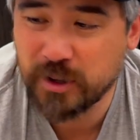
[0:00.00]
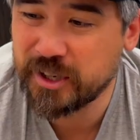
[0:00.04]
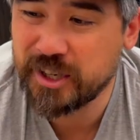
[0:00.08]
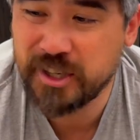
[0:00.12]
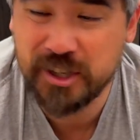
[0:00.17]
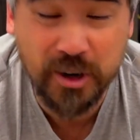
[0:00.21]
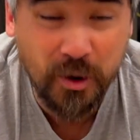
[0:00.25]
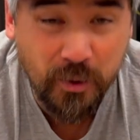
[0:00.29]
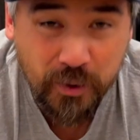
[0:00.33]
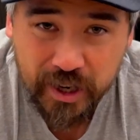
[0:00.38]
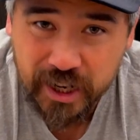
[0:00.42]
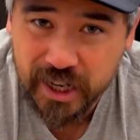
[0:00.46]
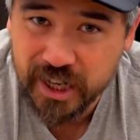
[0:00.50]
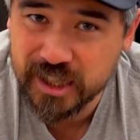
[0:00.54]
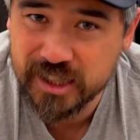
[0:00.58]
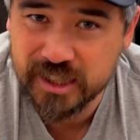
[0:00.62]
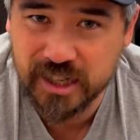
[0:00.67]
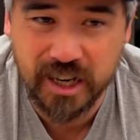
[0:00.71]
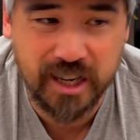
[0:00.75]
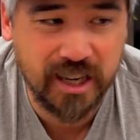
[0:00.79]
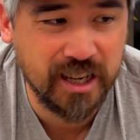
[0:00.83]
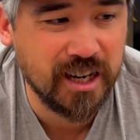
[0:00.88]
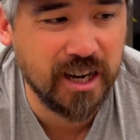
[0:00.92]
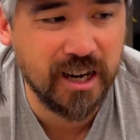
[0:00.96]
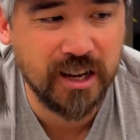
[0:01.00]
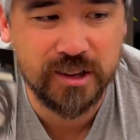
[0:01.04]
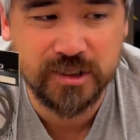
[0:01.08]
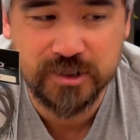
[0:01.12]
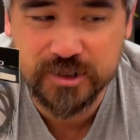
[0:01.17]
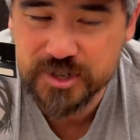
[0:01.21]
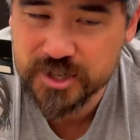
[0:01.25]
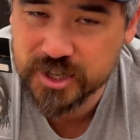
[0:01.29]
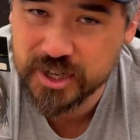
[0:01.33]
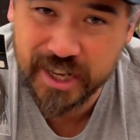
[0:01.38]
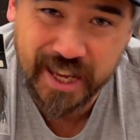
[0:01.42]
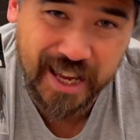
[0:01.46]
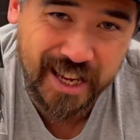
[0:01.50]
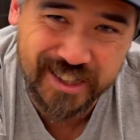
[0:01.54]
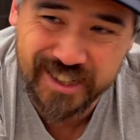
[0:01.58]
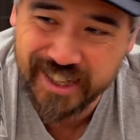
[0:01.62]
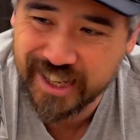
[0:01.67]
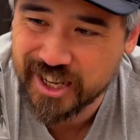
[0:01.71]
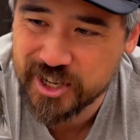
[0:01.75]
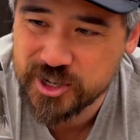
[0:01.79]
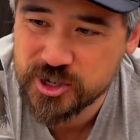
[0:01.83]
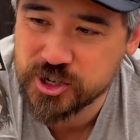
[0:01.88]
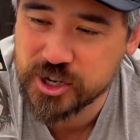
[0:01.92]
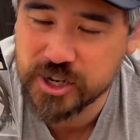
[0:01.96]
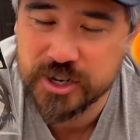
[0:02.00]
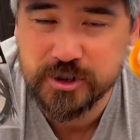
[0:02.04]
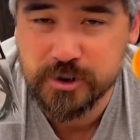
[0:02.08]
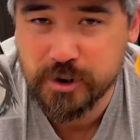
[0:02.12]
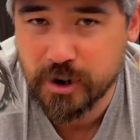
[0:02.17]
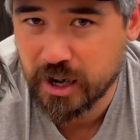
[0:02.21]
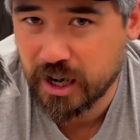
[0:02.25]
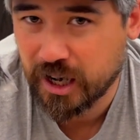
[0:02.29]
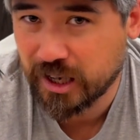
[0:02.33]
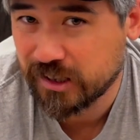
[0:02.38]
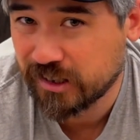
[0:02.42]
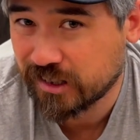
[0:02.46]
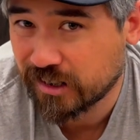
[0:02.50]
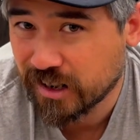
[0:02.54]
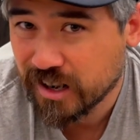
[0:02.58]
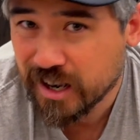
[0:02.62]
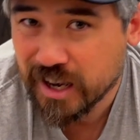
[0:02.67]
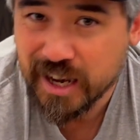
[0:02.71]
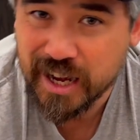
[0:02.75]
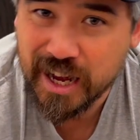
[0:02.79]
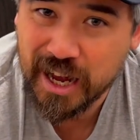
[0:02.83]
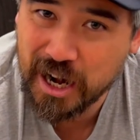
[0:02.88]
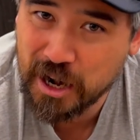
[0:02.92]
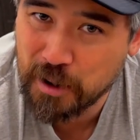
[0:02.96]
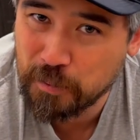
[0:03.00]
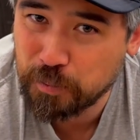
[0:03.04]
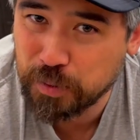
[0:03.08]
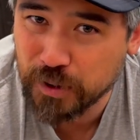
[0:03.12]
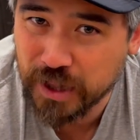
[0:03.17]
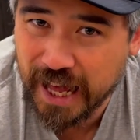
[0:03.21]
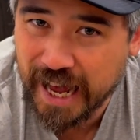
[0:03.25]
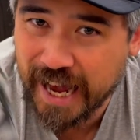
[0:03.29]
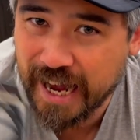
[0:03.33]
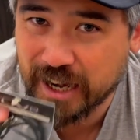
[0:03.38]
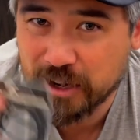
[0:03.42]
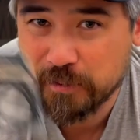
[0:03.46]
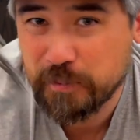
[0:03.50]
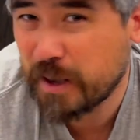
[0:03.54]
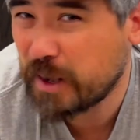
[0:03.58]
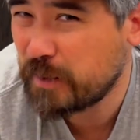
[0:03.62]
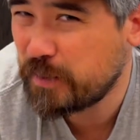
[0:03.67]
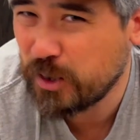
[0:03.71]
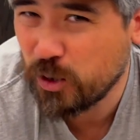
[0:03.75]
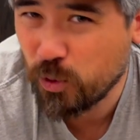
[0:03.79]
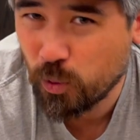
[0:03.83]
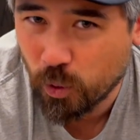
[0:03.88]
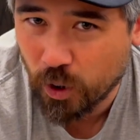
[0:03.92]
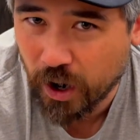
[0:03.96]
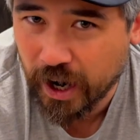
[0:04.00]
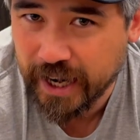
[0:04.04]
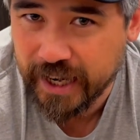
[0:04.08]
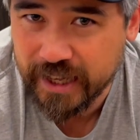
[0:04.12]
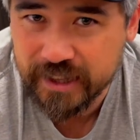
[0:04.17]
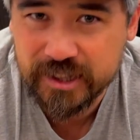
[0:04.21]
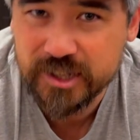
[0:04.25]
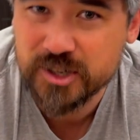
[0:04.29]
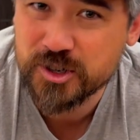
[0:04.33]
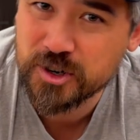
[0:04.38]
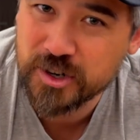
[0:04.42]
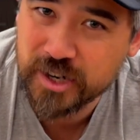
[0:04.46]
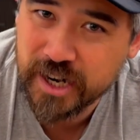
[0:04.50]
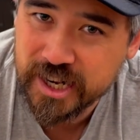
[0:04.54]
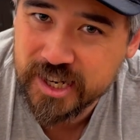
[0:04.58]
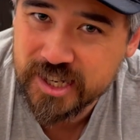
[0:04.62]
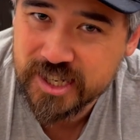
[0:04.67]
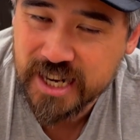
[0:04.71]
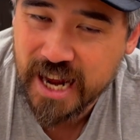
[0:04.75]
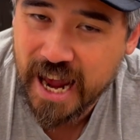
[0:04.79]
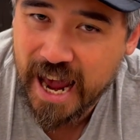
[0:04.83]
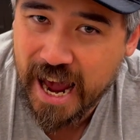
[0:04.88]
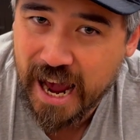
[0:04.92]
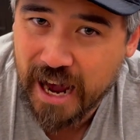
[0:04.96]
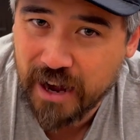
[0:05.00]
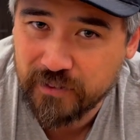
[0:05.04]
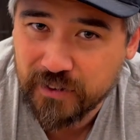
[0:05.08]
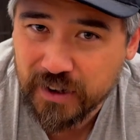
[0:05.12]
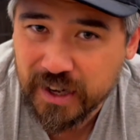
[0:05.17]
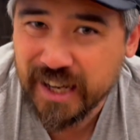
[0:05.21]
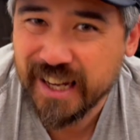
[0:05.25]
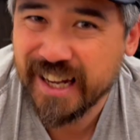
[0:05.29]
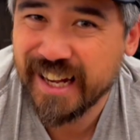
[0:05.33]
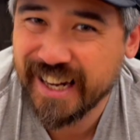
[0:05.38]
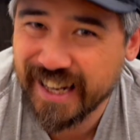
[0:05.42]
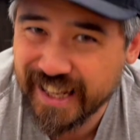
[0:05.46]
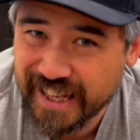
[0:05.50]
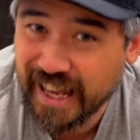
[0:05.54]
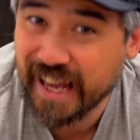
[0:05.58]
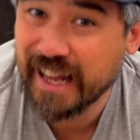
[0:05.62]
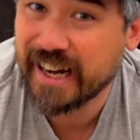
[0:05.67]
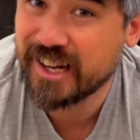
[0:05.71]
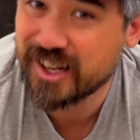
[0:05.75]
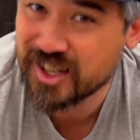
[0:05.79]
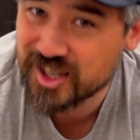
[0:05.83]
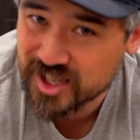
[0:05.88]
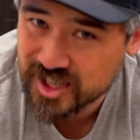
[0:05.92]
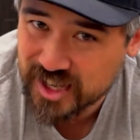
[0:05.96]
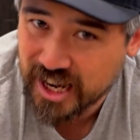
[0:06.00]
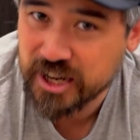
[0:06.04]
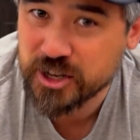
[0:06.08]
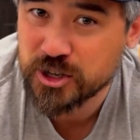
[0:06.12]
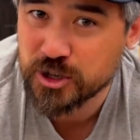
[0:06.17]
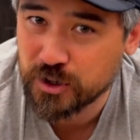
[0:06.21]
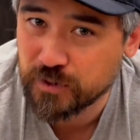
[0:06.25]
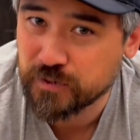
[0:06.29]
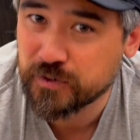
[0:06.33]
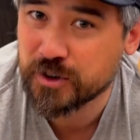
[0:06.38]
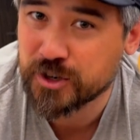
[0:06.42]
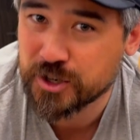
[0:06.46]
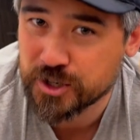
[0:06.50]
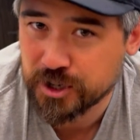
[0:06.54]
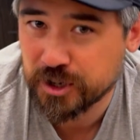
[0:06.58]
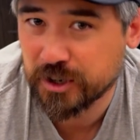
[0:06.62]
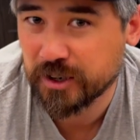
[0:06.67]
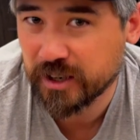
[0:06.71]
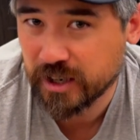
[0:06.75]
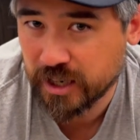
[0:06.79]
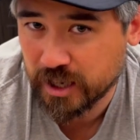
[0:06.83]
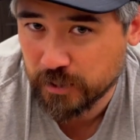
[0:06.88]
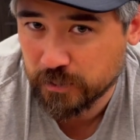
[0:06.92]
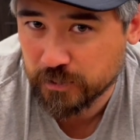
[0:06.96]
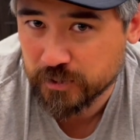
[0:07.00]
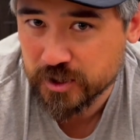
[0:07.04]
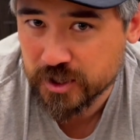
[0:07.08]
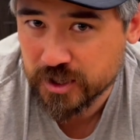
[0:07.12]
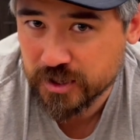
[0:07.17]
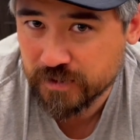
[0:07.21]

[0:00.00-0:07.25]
You don't need a ton of colors. And again, like a ginger color and a black, maybe white. These are nice to have. And again, essential for certain nymphs.